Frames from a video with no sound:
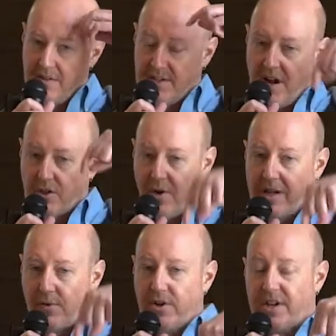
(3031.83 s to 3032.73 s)
the stock
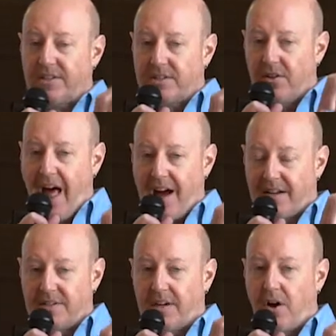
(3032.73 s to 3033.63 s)
transfer agent can still
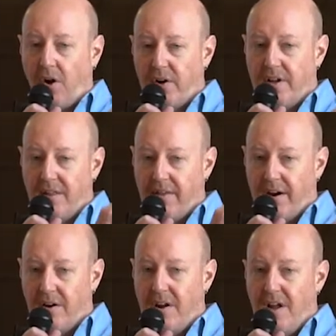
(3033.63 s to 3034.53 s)
act as a guardian
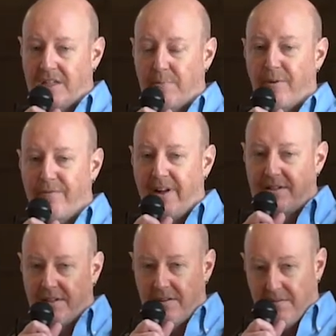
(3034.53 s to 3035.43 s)
there to
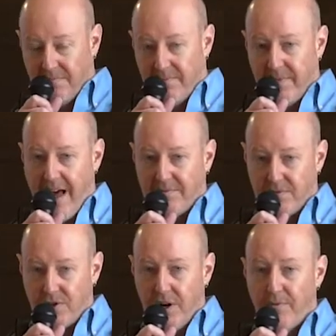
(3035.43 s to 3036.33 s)
prevent
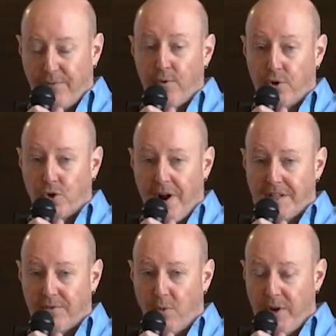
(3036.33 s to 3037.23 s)
that you know, further transfer.